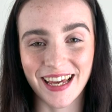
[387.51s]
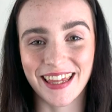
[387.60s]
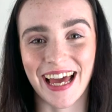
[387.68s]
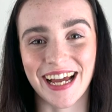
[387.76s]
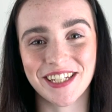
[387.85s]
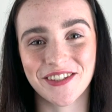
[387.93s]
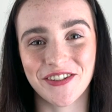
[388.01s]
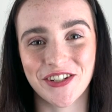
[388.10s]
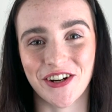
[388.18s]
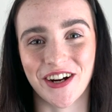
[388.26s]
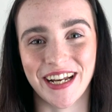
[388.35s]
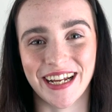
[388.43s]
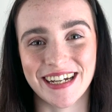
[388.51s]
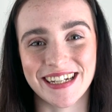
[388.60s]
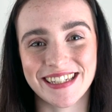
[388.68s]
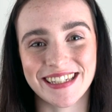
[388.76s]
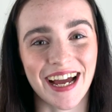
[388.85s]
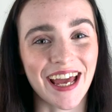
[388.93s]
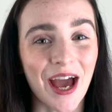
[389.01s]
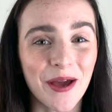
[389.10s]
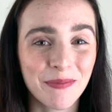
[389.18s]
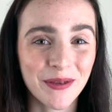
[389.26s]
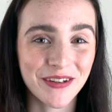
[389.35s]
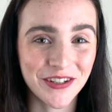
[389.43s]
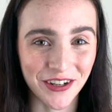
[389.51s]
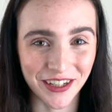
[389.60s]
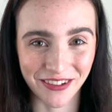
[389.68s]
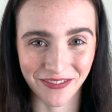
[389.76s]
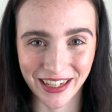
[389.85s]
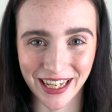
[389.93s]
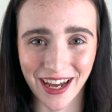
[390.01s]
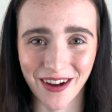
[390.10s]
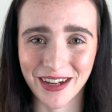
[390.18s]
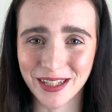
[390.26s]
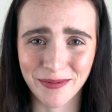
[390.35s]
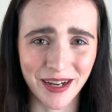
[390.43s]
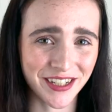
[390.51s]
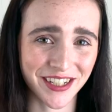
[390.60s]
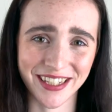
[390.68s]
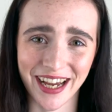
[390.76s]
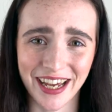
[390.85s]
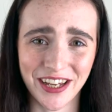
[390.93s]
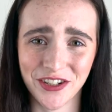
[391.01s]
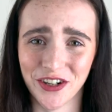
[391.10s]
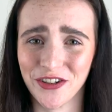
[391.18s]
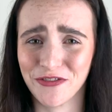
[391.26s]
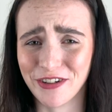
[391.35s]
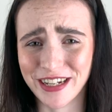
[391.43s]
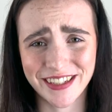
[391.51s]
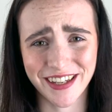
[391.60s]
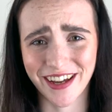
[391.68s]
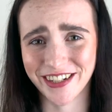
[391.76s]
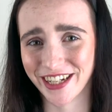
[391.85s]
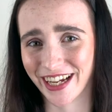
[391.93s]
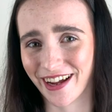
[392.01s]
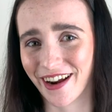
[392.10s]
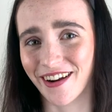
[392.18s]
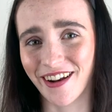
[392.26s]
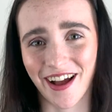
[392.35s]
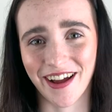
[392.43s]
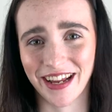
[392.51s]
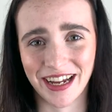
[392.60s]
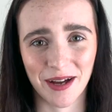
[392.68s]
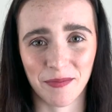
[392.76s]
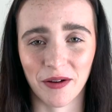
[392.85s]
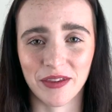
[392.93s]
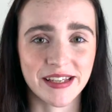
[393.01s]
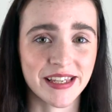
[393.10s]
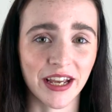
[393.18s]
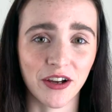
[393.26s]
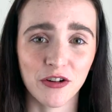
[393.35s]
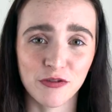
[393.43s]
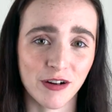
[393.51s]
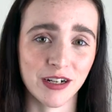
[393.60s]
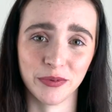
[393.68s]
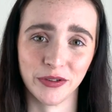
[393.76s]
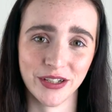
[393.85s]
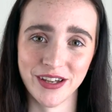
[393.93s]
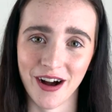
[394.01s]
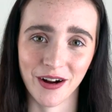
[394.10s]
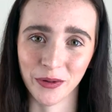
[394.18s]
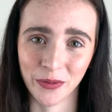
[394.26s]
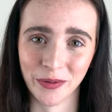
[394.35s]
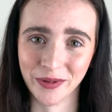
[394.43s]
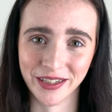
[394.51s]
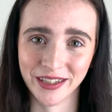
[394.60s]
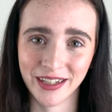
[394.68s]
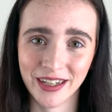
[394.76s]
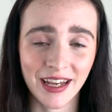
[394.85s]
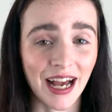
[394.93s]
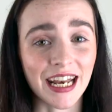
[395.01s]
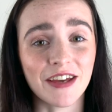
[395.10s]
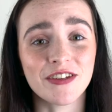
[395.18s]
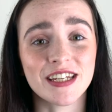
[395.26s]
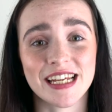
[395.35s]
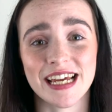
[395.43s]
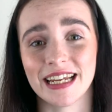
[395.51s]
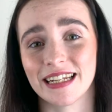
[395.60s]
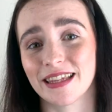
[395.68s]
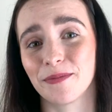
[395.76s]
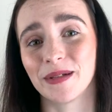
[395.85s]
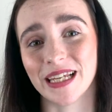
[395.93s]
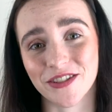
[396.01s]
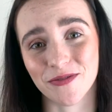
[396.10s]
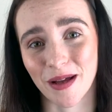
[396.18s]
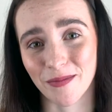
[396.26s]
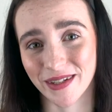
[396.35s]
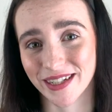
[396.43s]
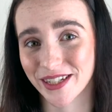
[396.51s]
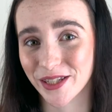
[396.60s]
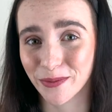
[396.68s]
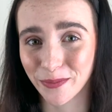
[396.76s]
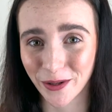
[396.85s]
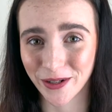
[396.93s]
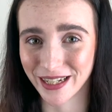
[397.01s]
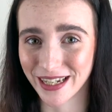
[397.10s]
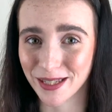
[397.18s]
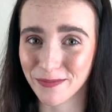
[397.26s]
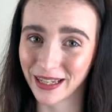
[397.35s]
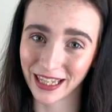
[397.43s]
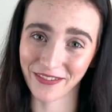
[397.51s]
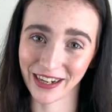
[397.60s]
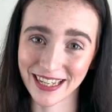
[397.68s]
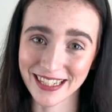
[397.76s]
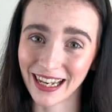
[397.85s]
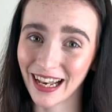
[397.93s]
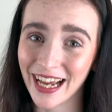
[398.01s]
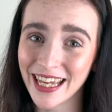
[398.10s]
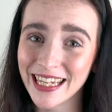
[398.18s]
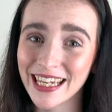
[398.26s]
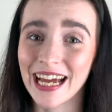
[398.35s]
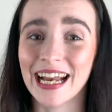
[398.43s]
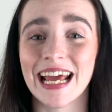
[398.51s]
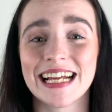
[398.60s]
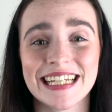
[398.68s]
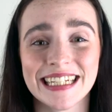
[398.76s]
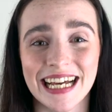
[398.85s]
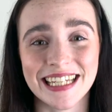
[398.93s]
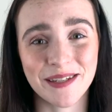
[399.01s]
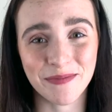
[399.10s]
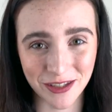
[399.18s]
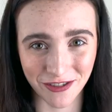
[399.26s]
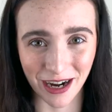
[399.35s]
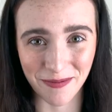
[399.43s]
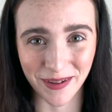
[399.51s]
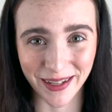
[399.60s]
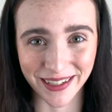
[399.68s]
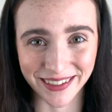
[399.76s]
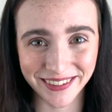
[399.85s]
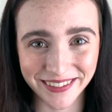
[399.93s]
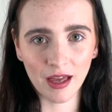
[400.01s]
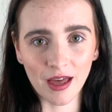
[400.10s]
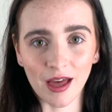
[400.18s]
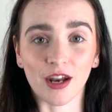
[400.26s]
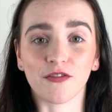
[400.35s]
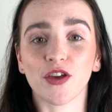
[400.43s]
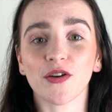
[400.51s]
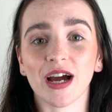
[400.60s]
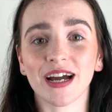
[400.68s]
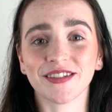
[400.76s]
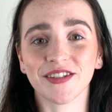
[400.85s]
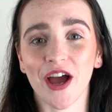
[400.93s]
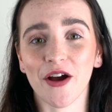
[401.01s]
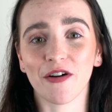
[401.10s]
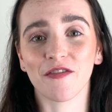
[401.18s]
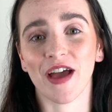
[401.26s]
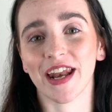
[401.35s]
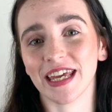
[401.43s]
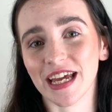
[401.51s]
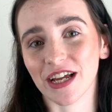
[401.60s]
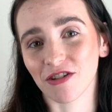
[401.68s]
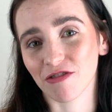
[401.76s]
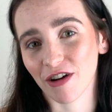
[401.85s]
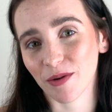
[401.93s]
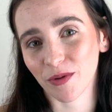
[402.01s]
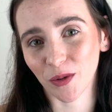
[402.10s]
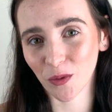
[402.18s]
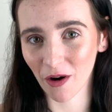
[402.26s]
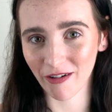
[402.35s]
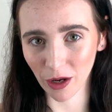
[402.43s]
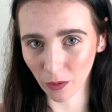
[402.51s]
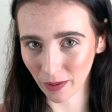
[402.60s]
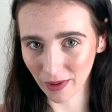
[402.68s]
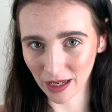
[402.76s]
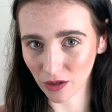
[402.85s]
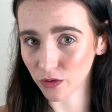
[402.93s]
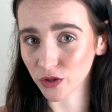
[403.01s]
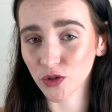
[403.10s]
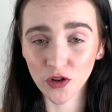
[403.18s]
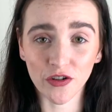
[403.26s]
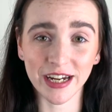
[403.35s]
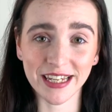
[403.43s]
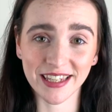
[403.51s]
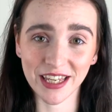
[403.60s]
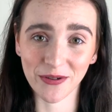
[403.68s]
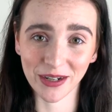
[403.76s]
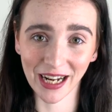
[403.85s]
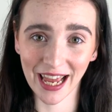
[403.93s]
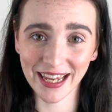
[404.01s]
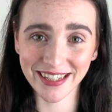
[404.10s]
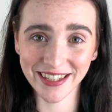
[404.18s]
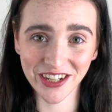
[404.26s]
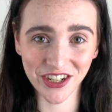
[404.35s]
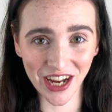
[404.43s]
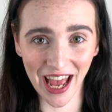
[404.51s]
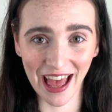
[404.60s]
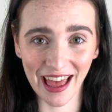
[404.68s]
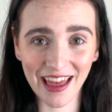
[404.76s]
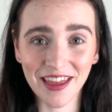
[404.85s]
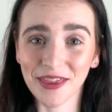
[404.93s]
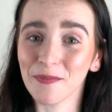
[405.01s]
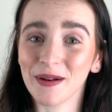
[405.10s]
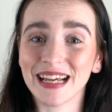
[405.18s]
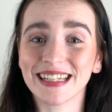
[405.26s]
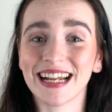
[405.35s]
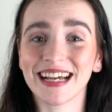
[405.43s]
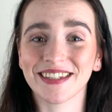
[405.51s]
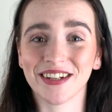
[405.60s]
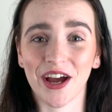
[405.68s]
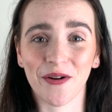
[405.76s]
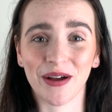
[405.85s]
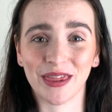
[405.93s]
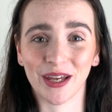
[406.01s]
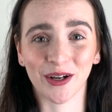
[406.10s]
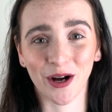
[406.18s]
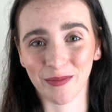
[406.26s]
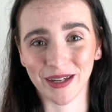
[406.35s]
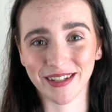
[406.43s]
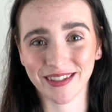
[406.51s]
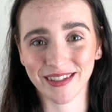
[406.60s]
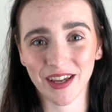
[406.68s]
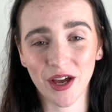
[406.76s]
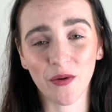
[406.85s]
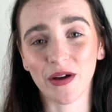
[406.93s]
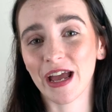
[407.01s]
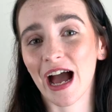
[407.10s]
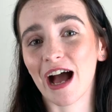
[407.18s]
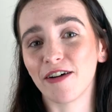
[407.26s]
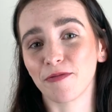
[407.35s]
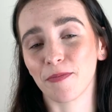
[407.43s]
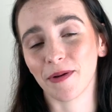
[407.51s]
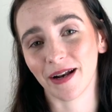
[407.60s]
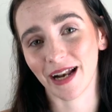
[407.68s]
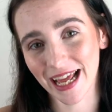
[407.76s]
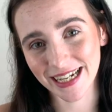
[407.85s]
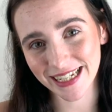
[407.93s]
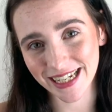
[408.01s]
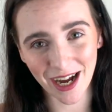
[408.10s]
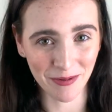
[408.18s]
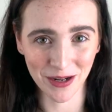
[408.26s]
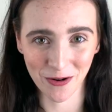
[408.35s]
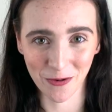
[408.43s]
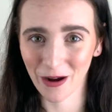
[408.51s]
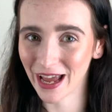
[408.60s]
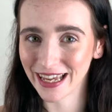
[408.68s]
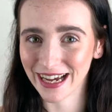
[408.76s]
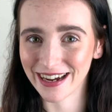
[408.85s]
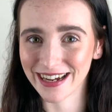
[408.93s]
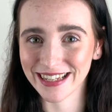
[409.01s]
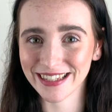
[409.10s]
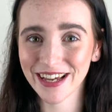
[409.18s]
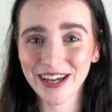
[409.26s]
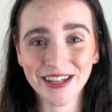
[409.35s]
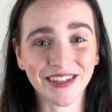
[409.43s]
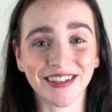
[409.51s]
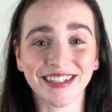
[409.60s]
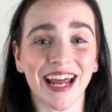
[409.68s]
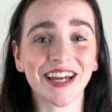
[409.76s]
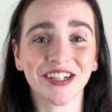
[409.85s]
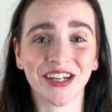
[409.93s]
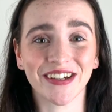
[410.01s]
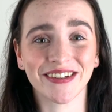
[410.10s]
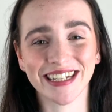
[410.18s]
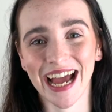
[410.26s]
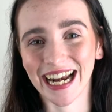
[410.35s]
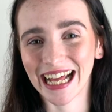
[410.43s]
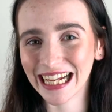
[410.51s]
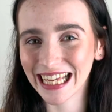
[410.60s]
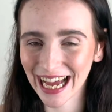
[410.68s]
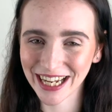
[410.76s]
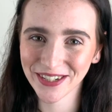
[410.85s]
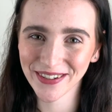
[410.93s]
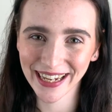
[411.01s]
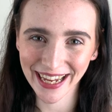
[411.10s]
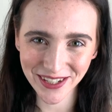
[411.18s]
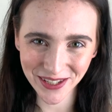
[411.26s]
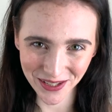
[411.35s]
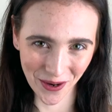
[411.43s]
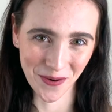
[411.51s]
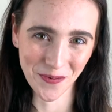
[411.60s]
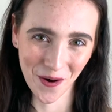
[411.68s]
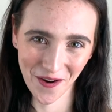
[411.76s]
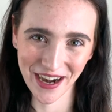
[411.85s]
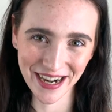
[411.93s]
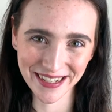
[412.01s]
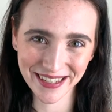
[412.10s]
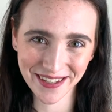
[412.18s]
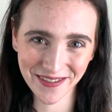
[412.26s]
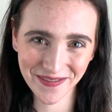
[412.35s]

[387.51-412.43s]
Thanks for joining us. I hope you enjoyed the video as much as I enjoyed researching and learning about this incredible young woman. And if you did, then please remember to support us by giving us a like and hitting that subscribe button. And if you guys know of any incredible warrior women or stories that you would like us to share, then please let us know in the comments. We have plenty coming your way guys, so stay tuned and I'll catch you again soon warriors.